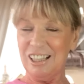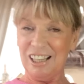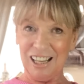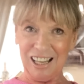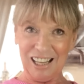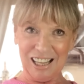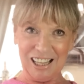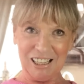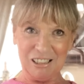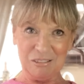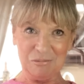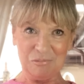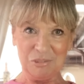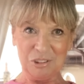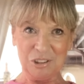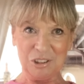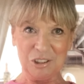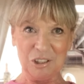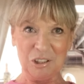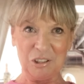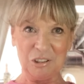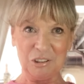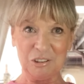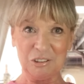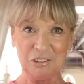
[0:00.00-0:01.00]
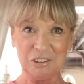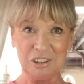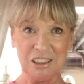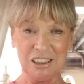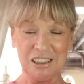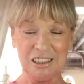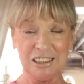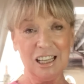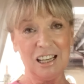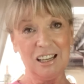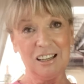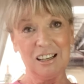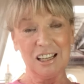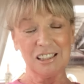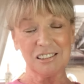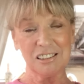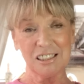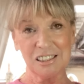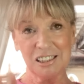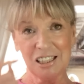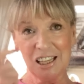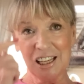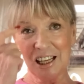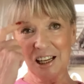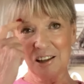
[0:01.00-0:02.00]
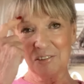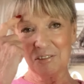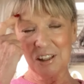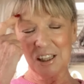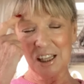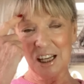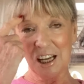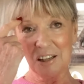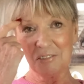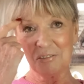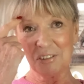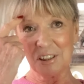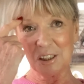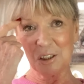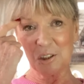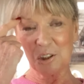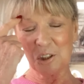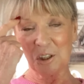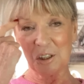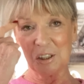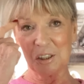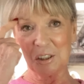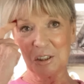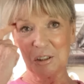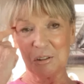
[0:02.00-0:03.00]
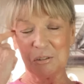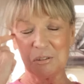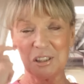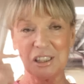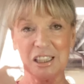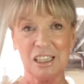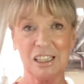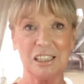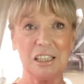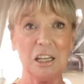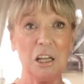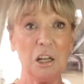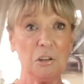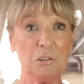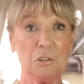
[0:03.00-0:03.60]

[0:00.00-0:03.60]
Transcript: Um, so yeah, as I say, I've, I've enjoyed doing it.